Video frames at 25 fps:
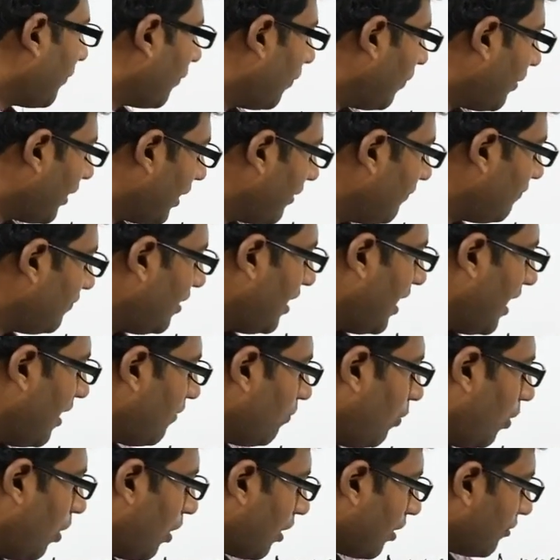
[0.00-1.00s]
program will
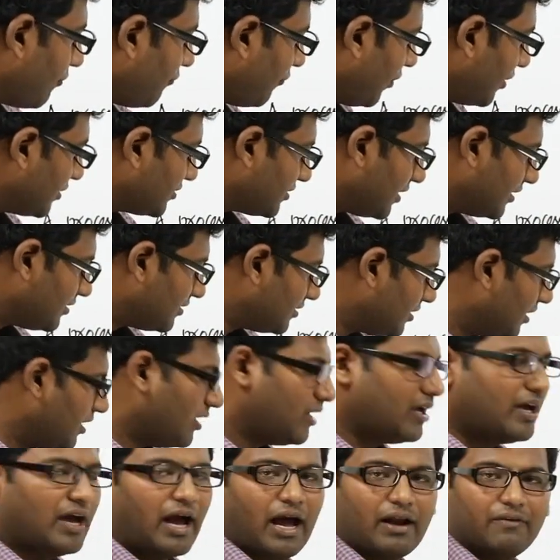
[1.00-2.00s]
have lot of functions,
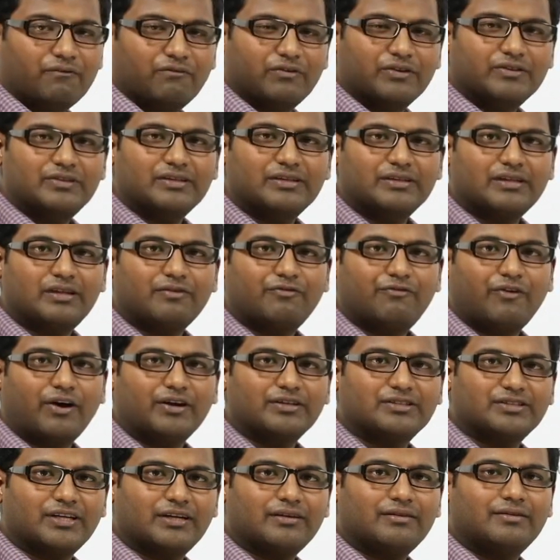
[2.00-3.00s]
and within the
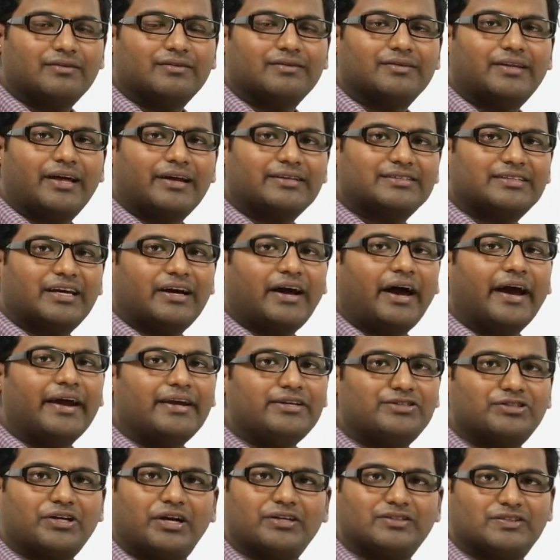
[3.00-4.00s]
function there is a
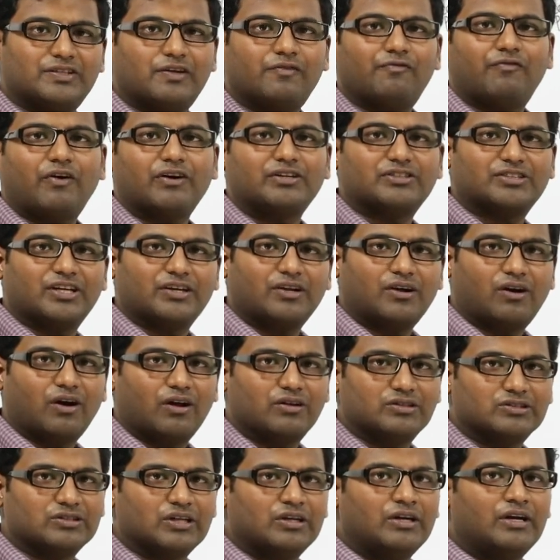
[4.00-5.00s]
high chance of function
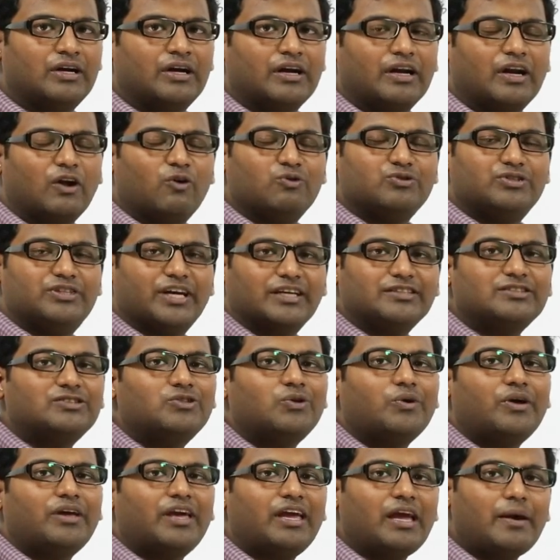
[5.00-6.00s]
calls. Now
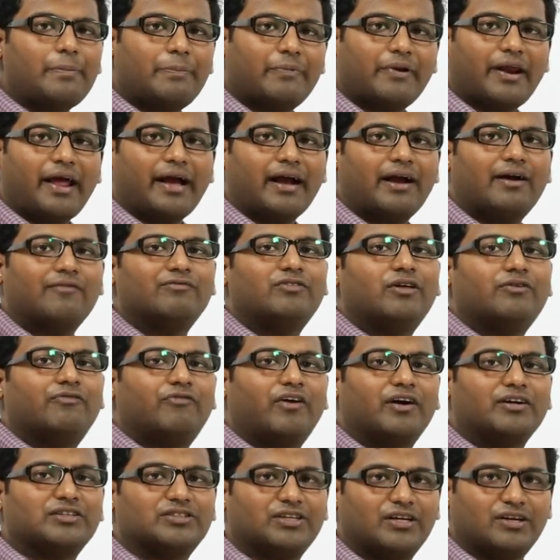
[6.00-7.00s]
just to keep track of the
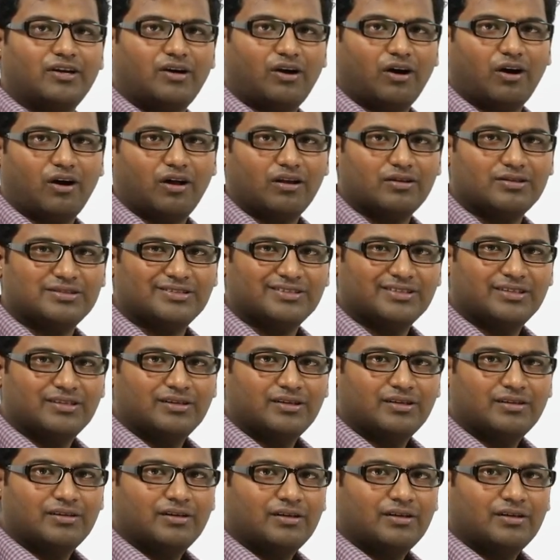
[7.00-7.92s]
function calls,